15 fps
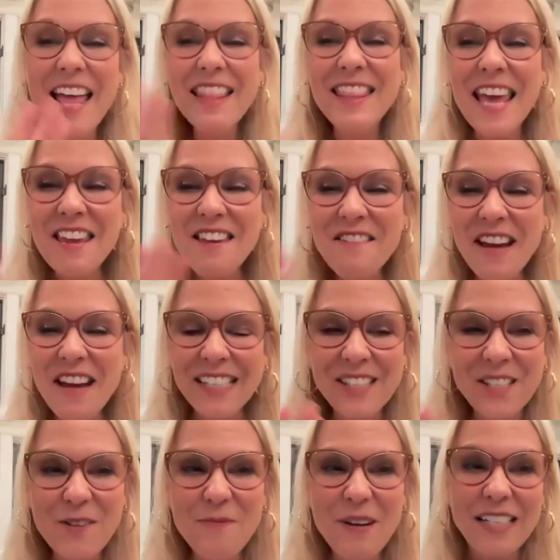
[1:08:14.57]
Thank you guys
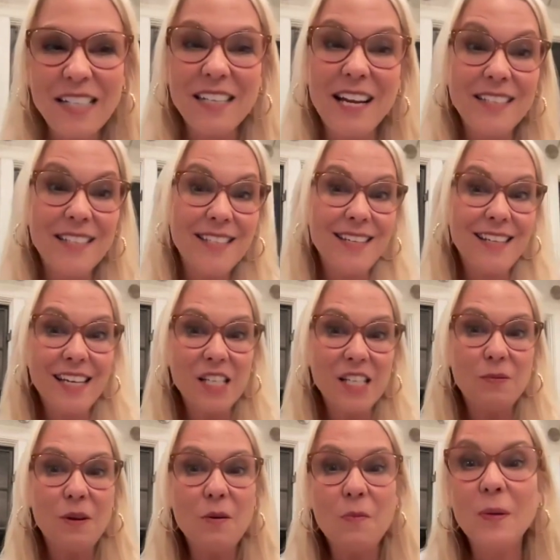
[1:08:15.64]
so much. And I'll see you next
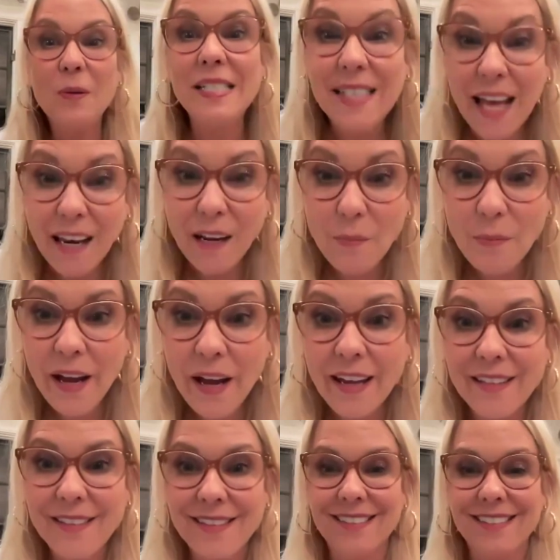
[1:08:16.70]
week when we
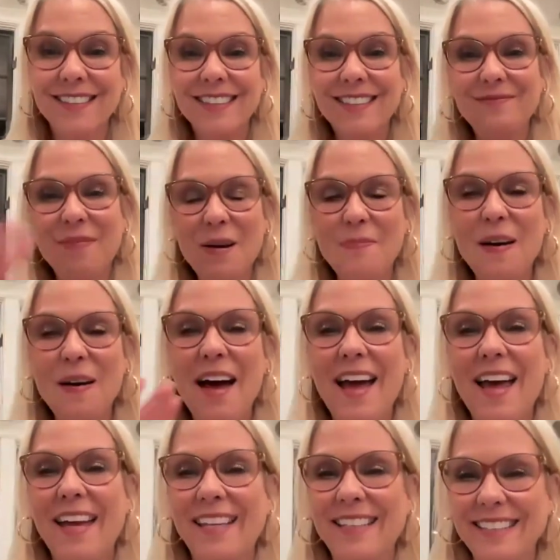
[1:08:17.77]
celebrate. Bye
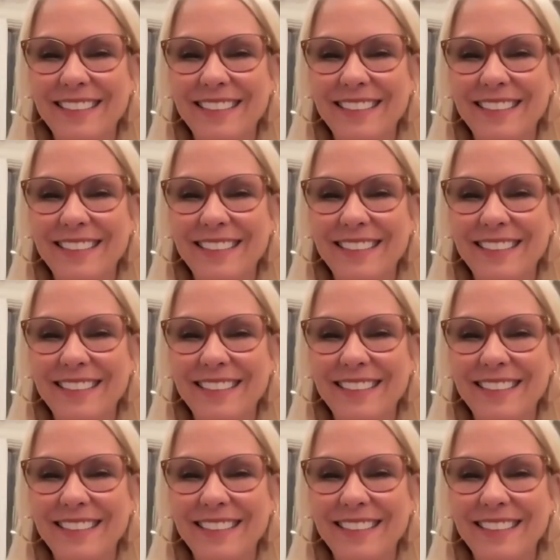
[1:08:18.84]
bye.